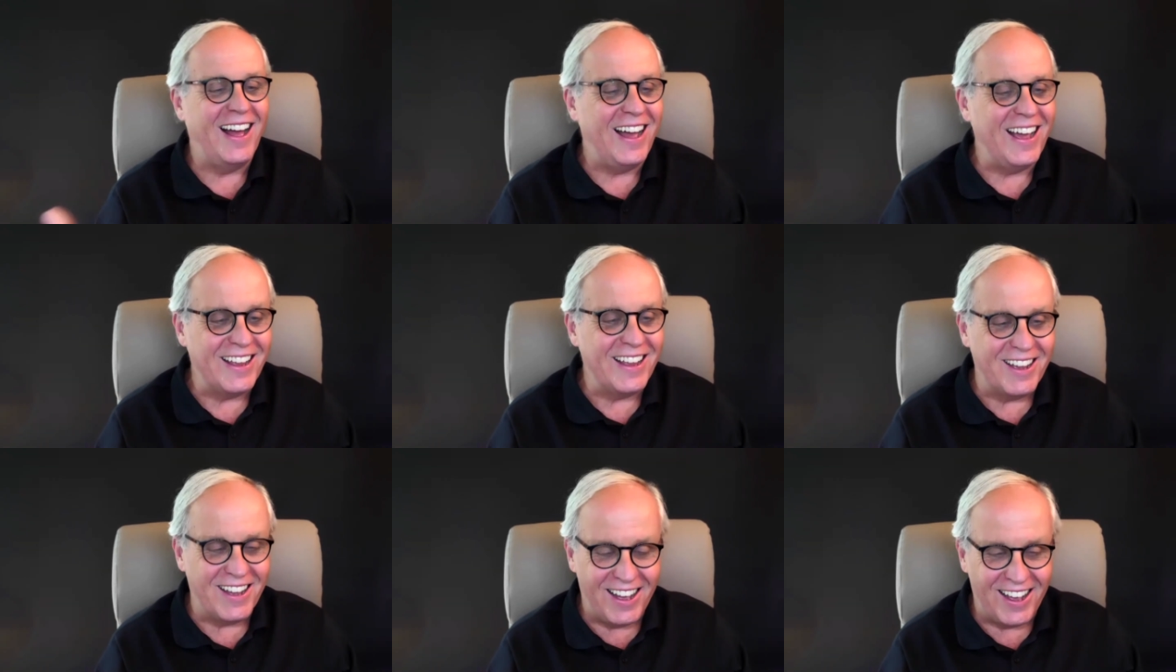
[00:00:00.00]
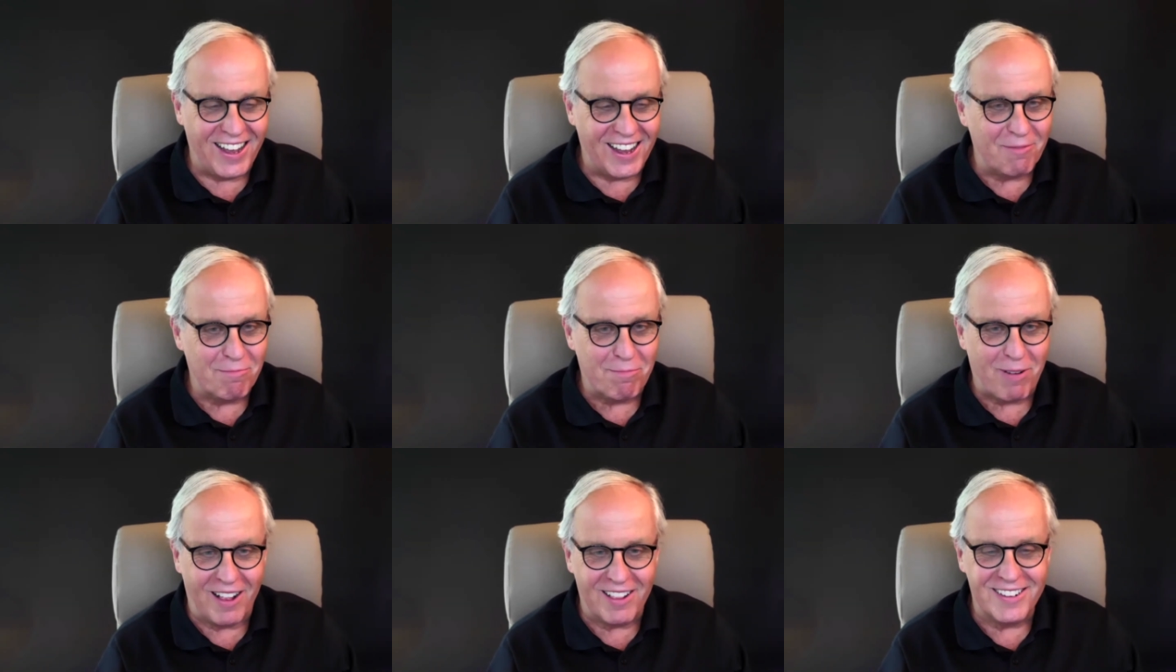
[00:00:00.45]
I
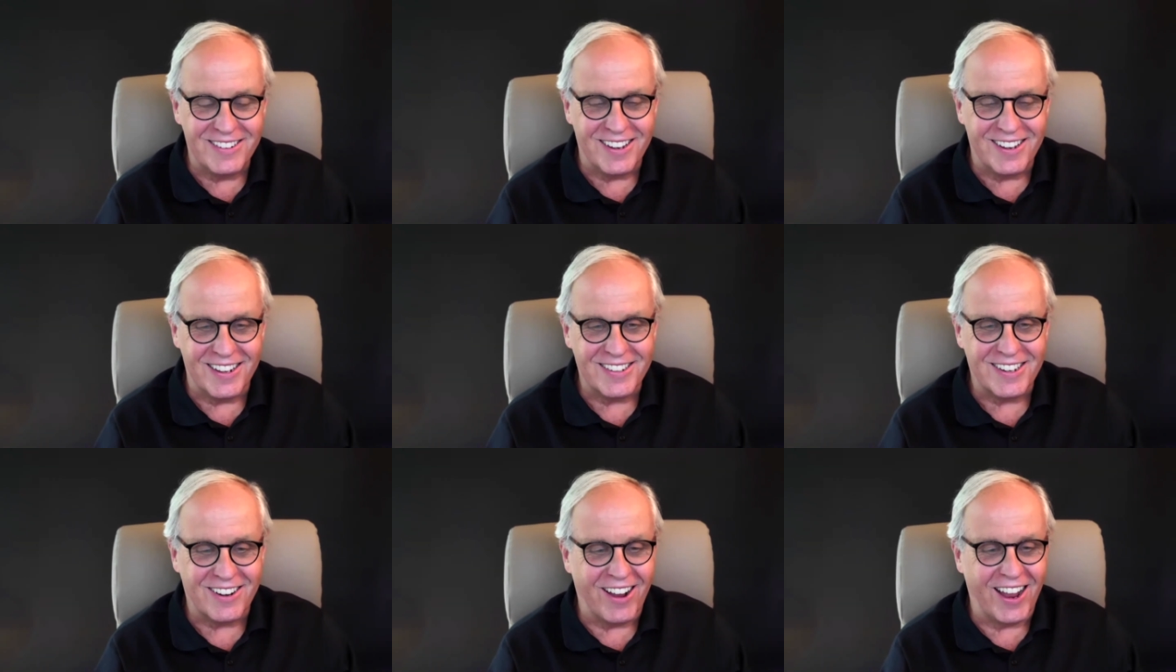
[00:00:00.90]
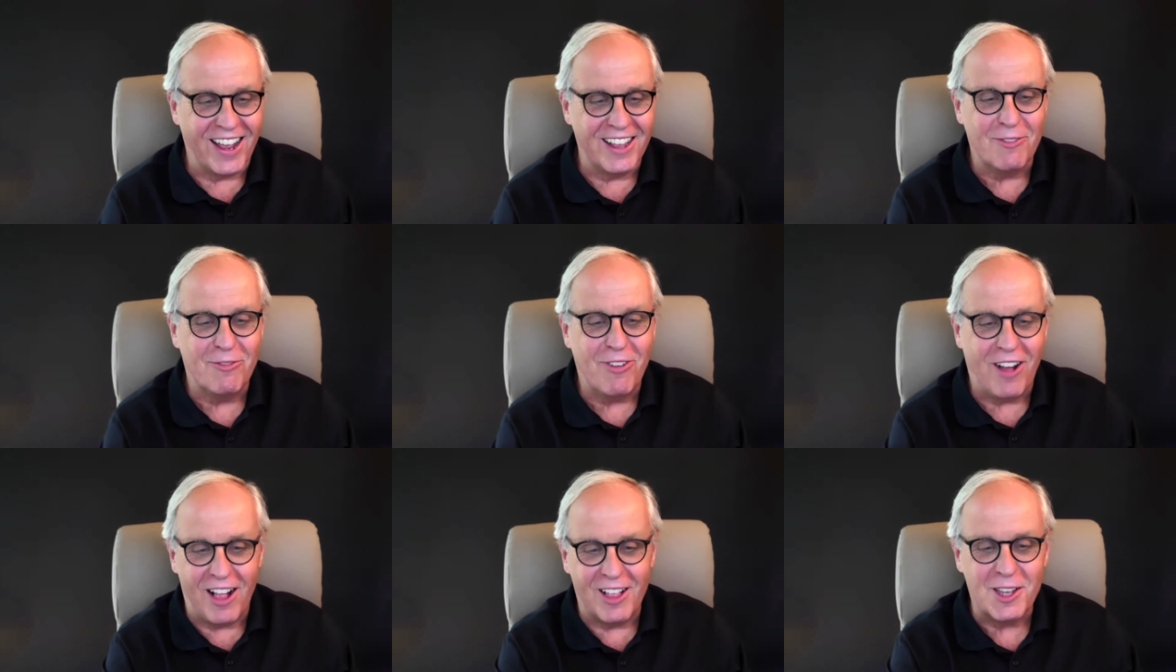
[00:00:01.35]
apologize. Here, I had
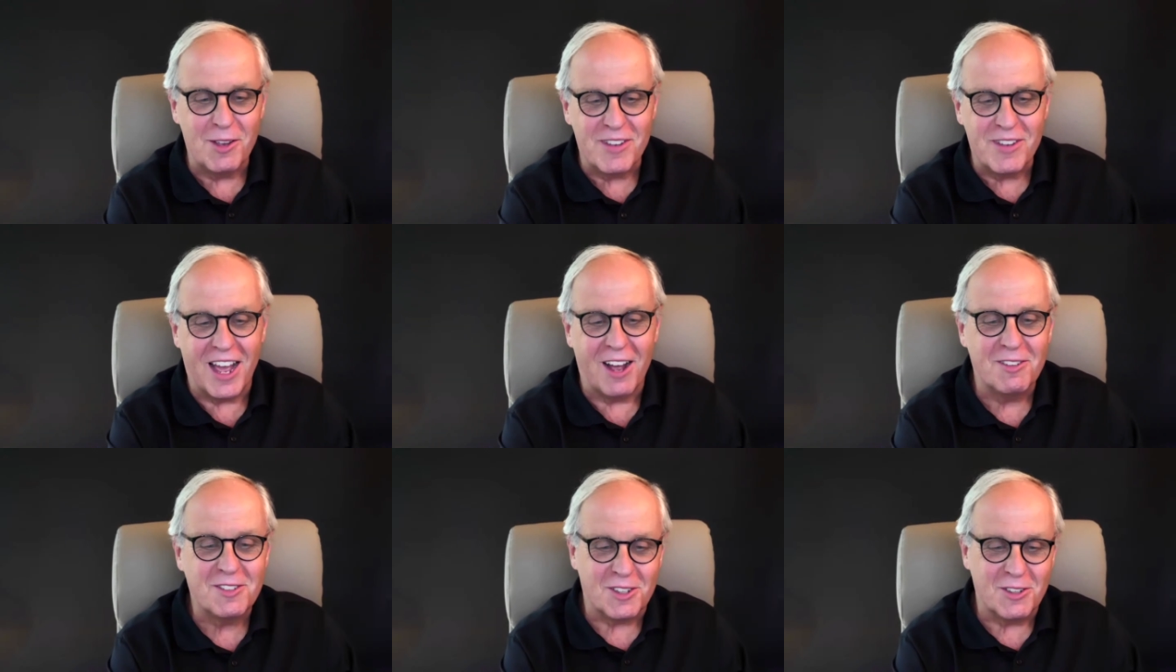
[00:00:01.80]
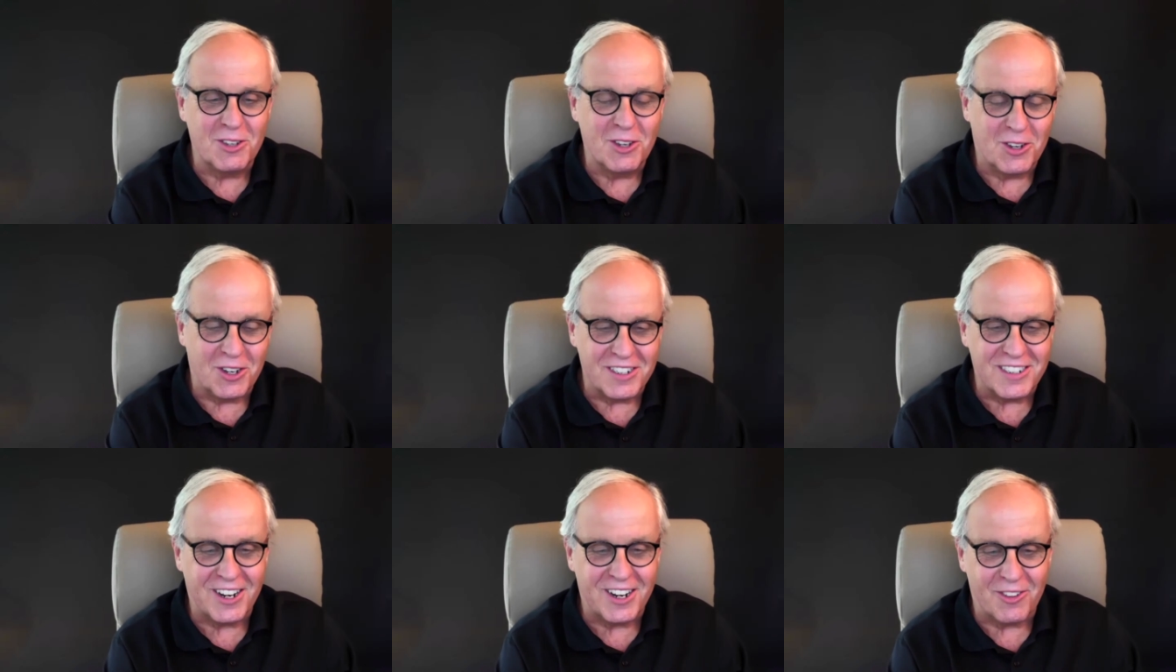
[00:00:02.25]
the volume down so you
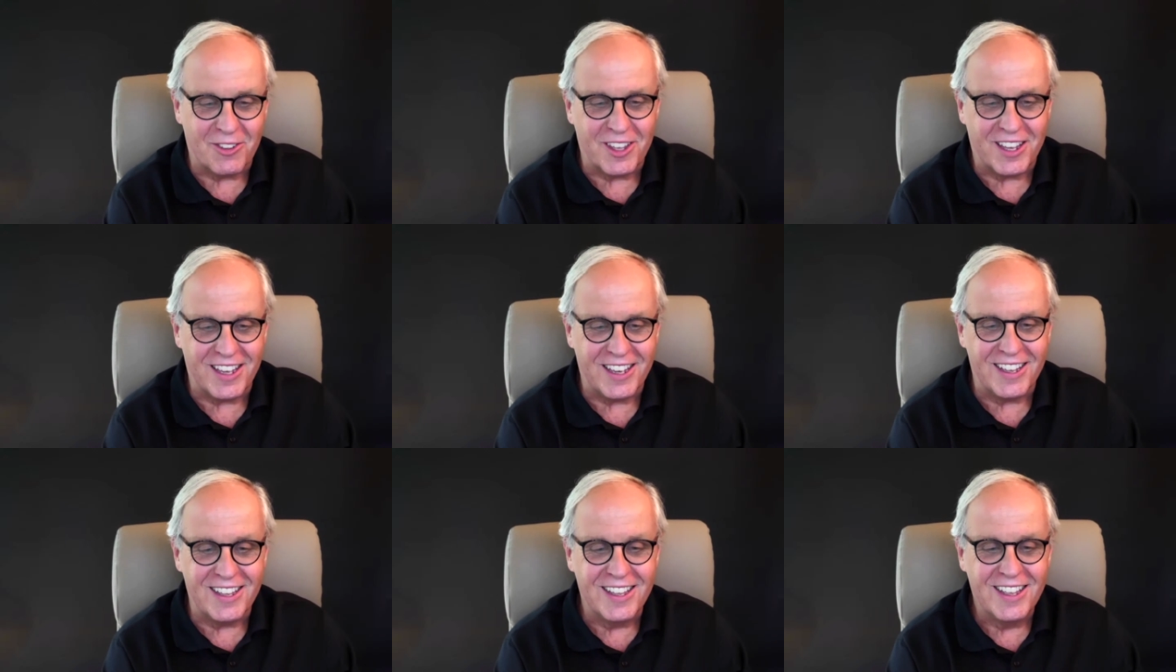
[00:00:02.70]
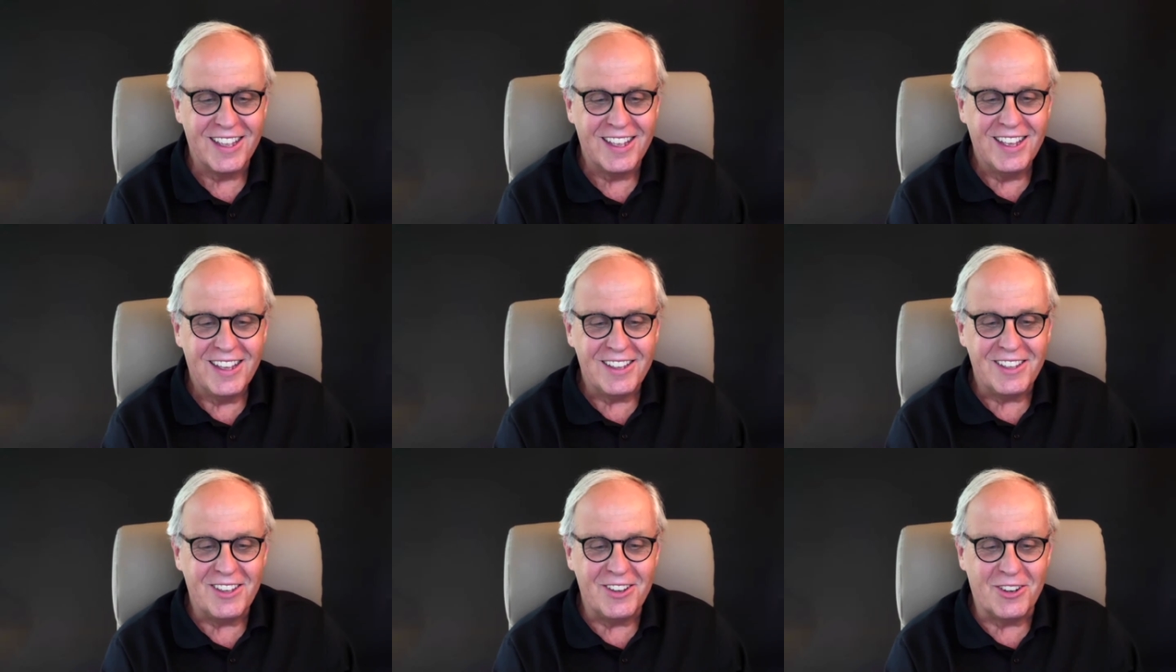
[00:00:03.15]
couldn't hear the
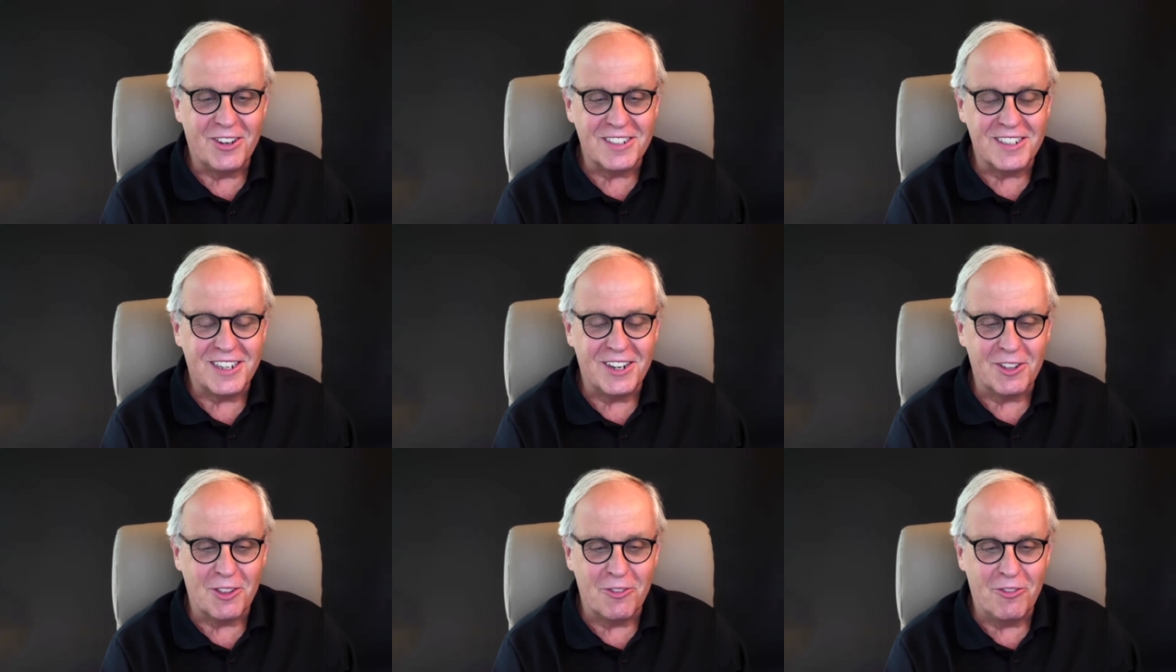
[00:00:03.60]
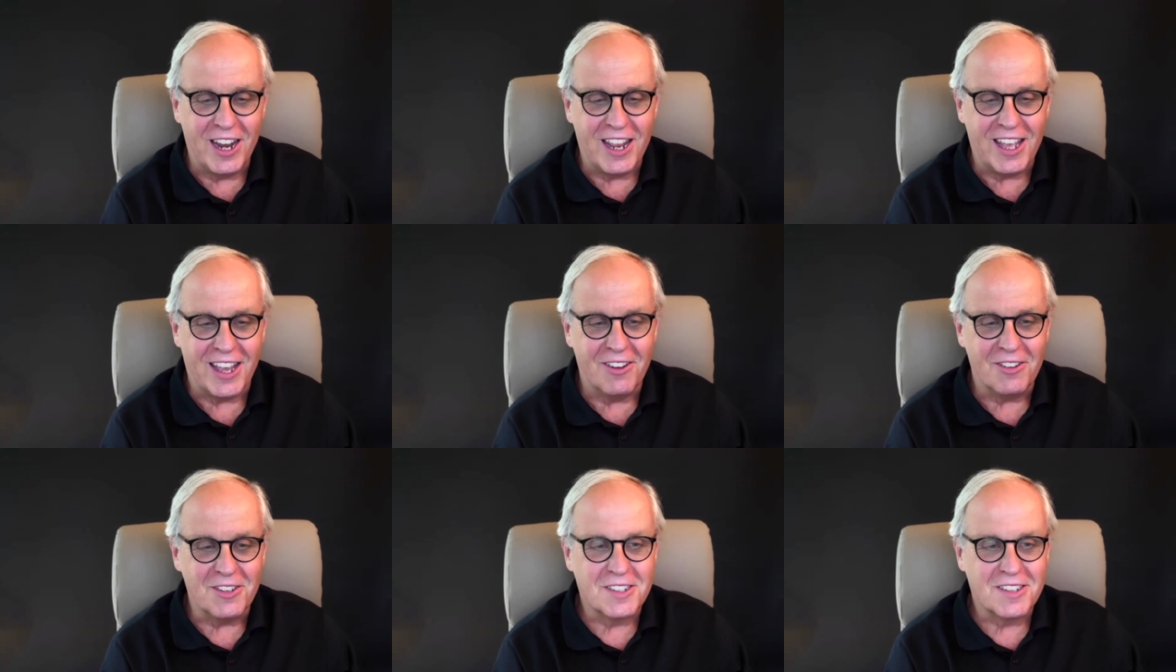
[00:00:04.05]

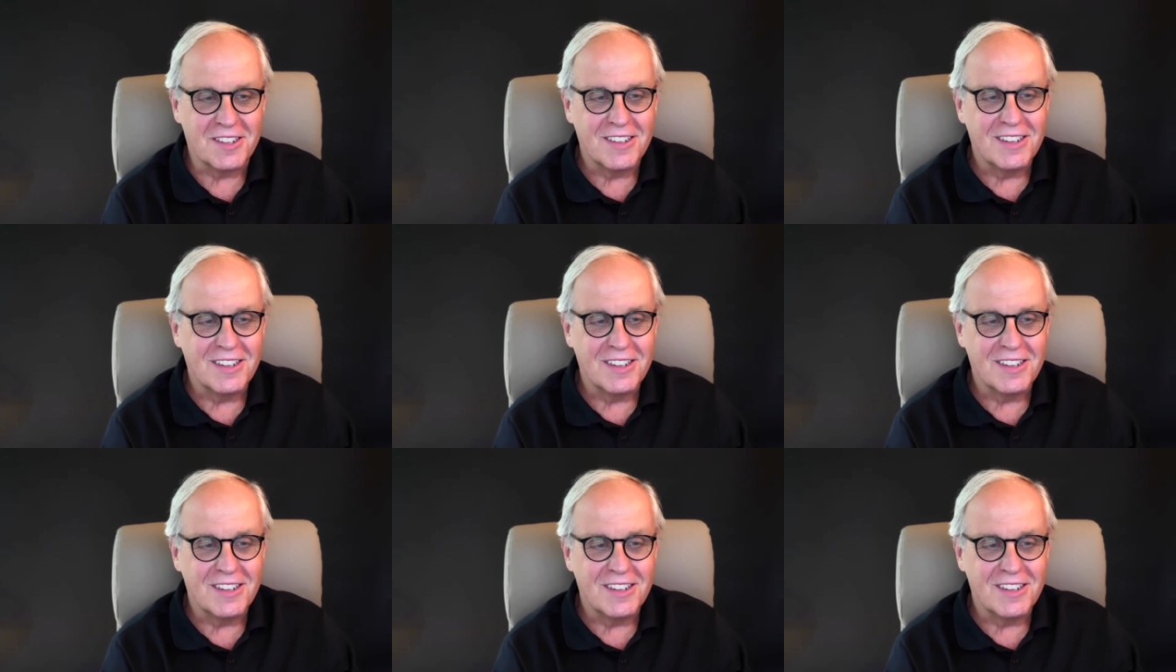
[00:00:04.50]
videos.